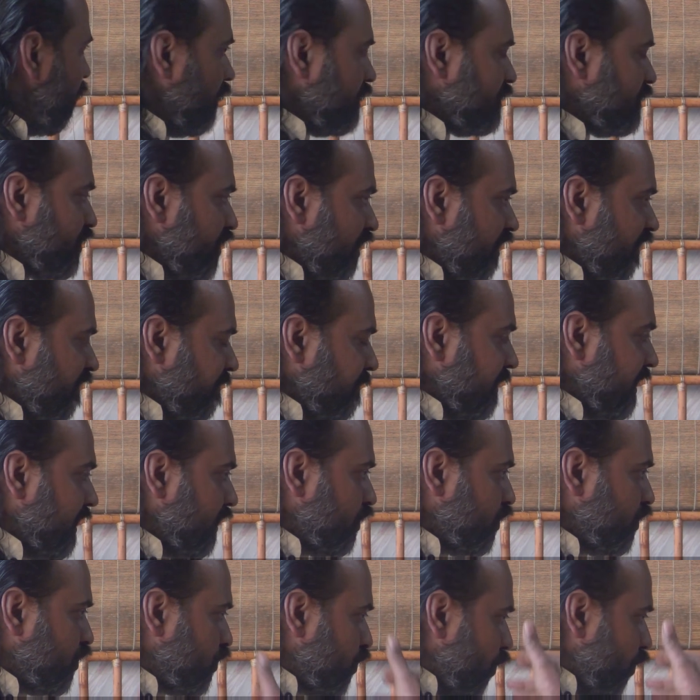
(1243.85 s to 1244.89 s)
because you
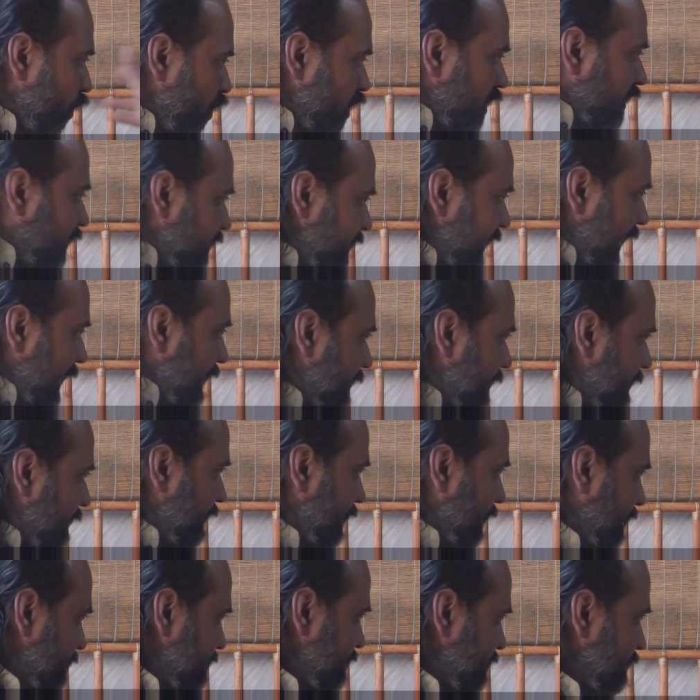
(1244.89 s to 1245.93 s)
have been told
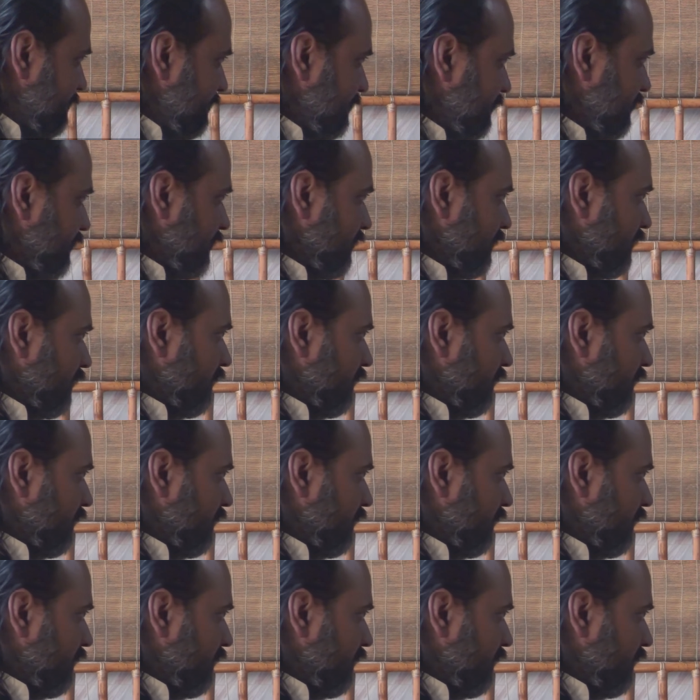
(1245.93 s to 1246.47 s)
that it is?